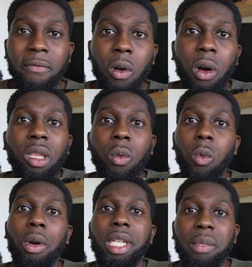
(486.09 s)
For other
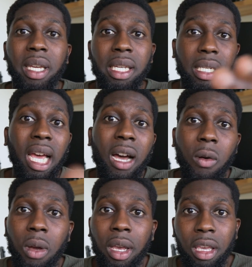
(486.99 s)
works, because
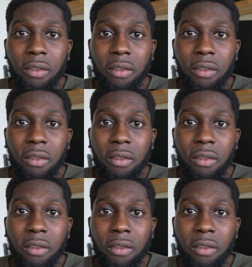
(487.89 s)
now